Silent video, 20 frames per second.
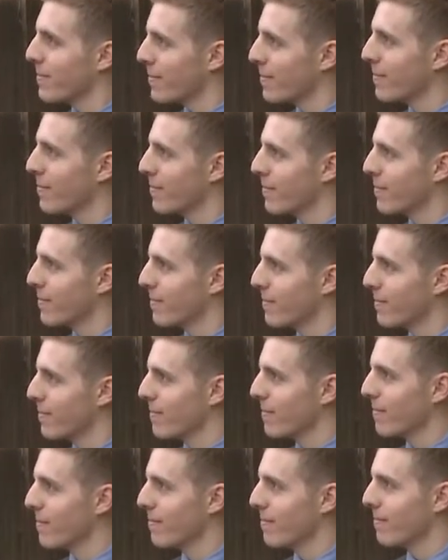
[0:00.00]

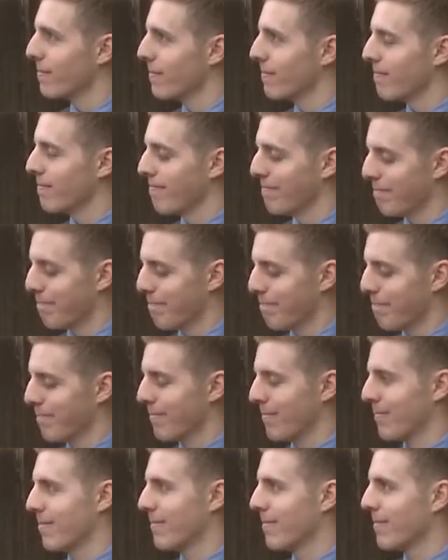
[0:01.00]

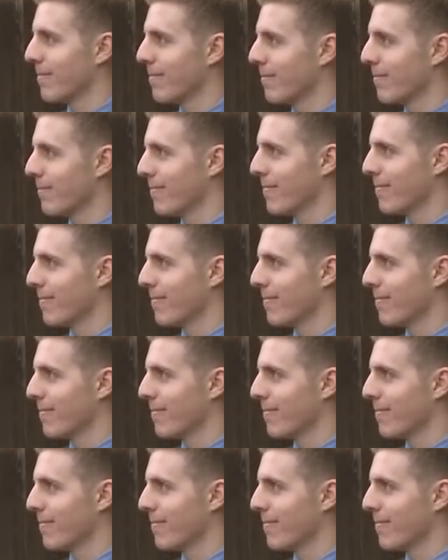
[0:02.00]
No words are spoken by the person on screen.